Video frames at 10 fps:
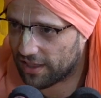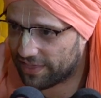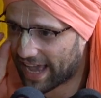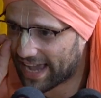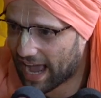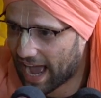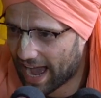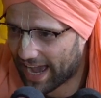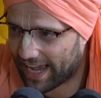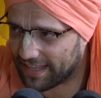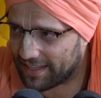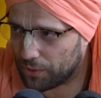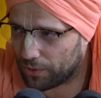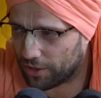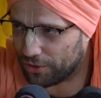that eye that
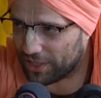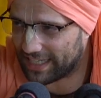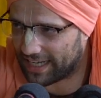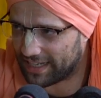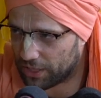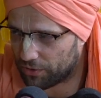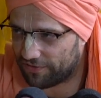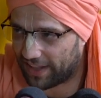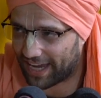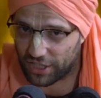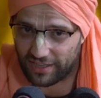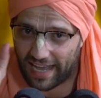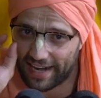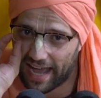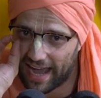you are looking at in the reflection,
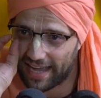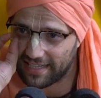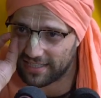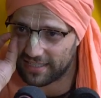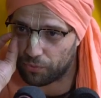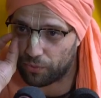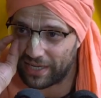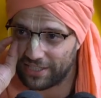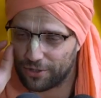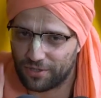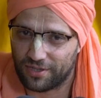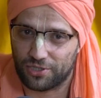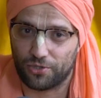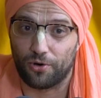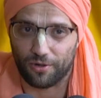that eye is the window to the
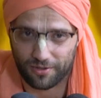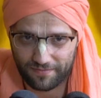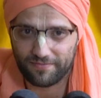soul.